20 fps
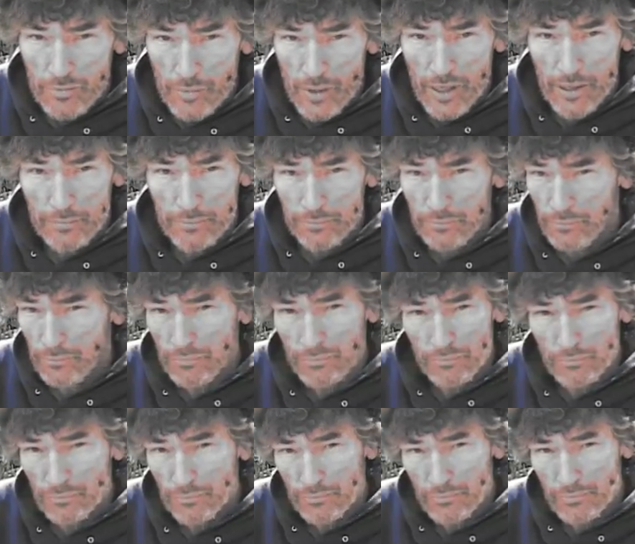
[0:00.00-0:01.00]
man.
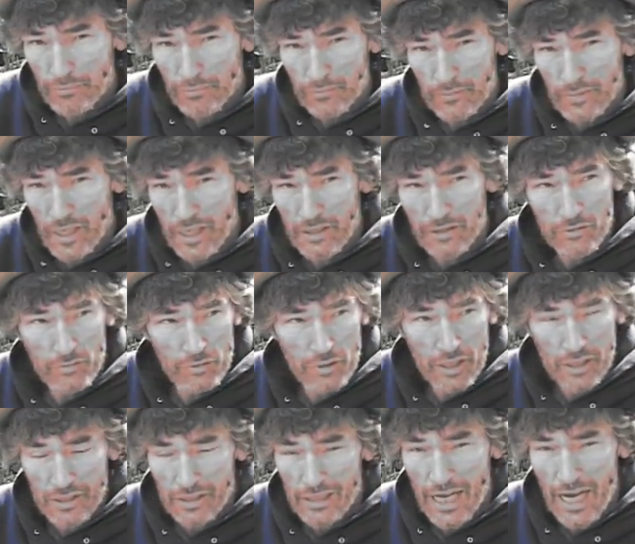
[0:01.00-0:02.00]

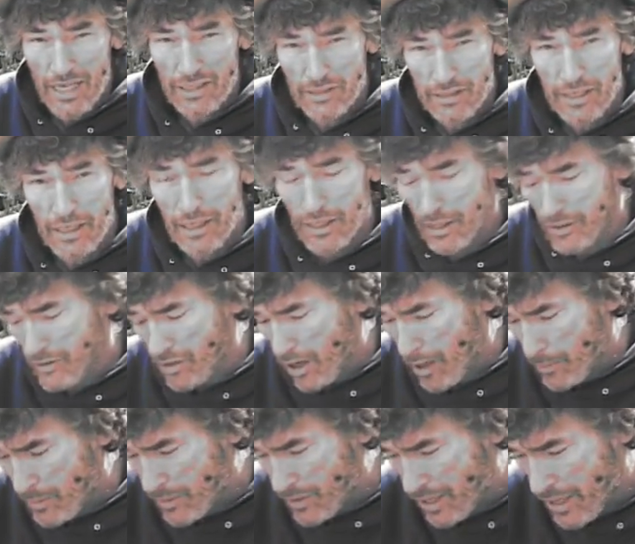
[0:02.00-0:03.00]
It's nasty, and on
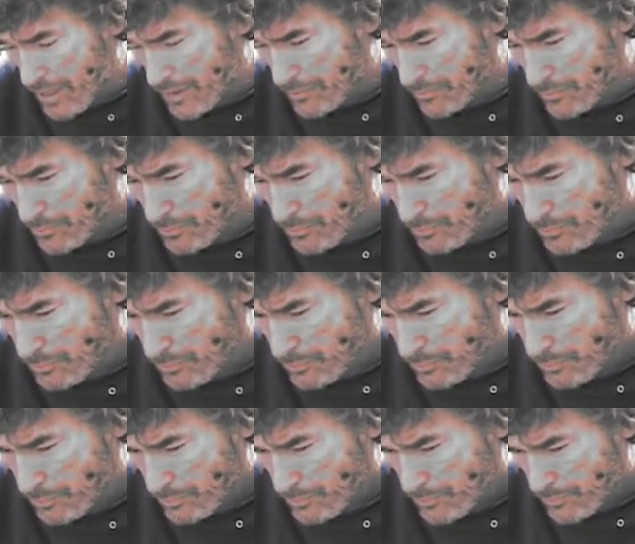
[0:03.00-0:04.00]
top of that,
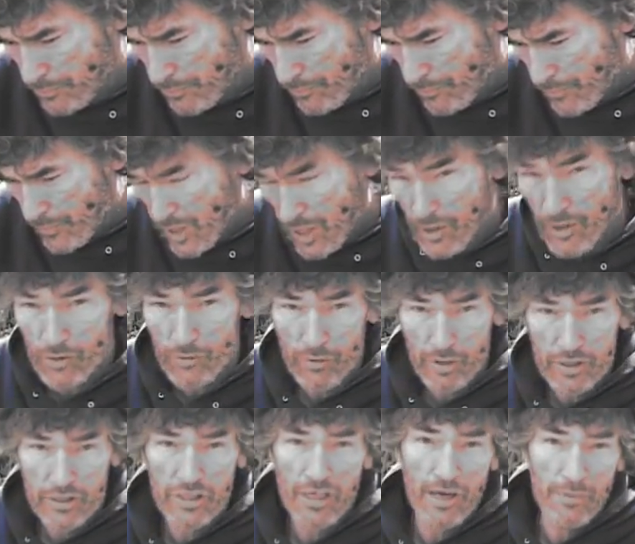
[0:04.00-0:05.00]
look what
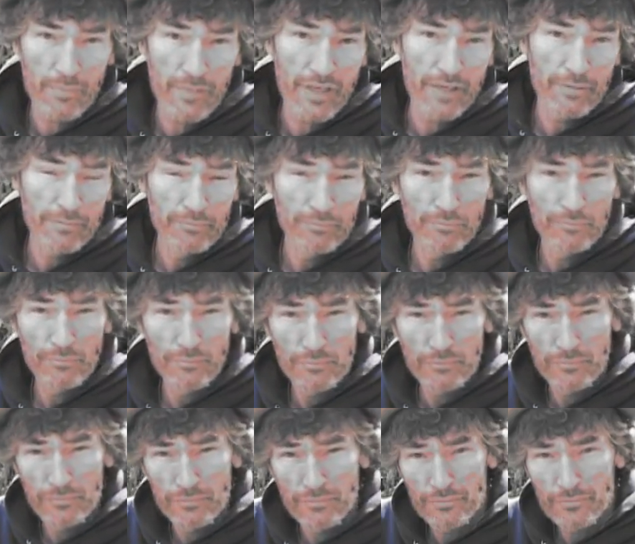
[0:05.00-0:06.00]
it's got me.
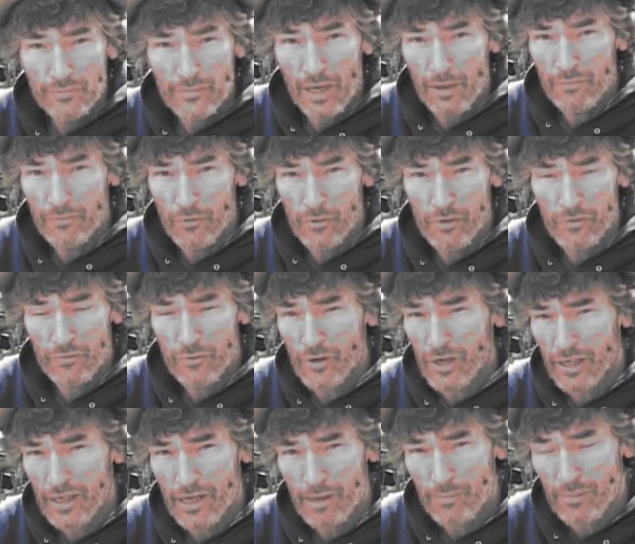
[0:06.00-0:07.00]
I'm 44,
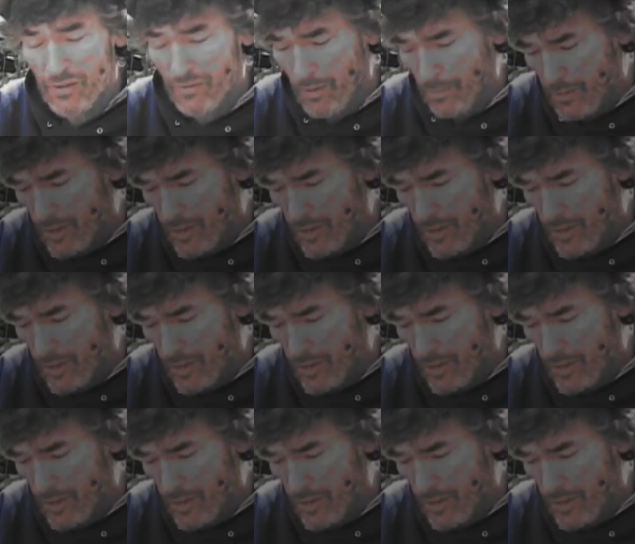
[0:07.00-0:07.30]
I can't believe I'm